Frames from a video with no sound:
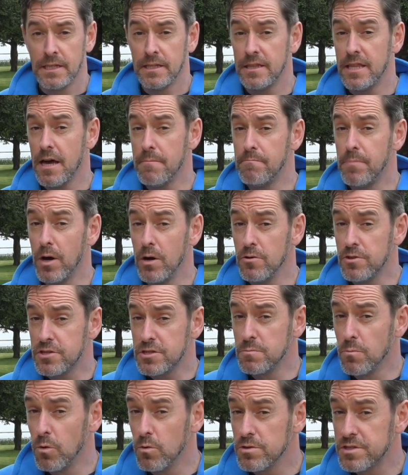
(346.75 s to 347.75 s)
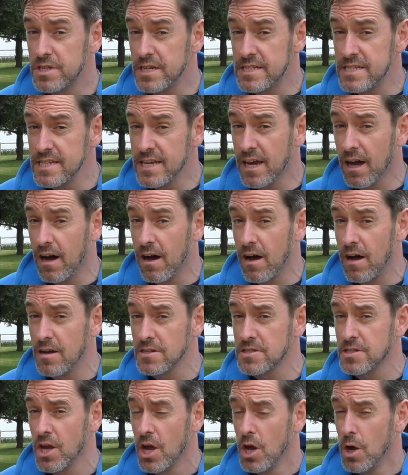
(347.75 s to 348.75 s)
They're both small city
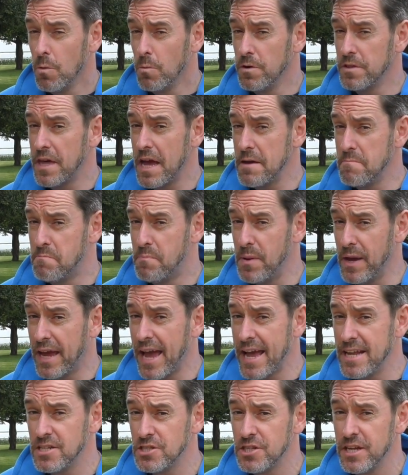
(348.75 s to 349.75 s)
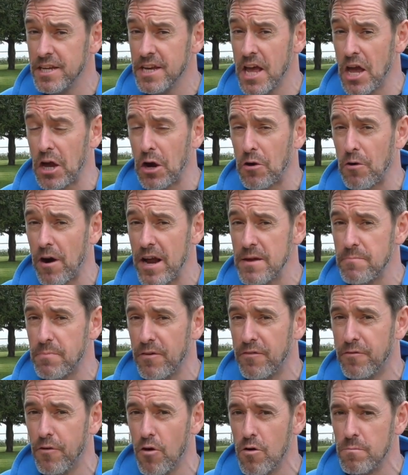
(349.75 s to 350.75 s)
cars with a big engine and great
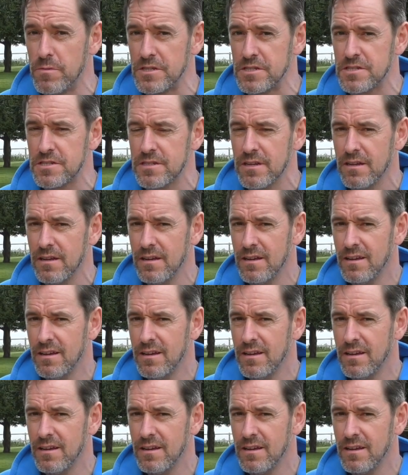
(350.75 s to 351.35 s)
performance.